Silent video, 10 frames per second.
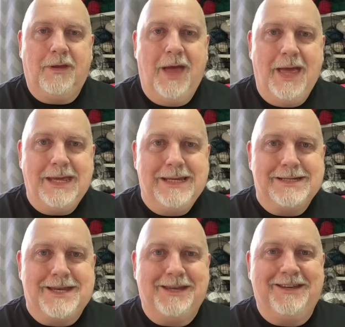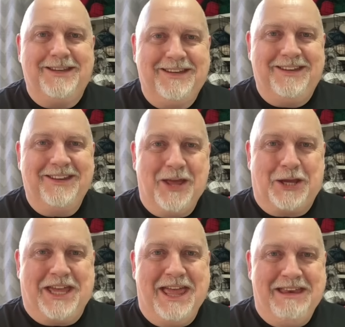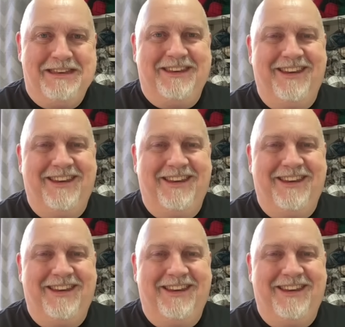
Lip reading: hate again.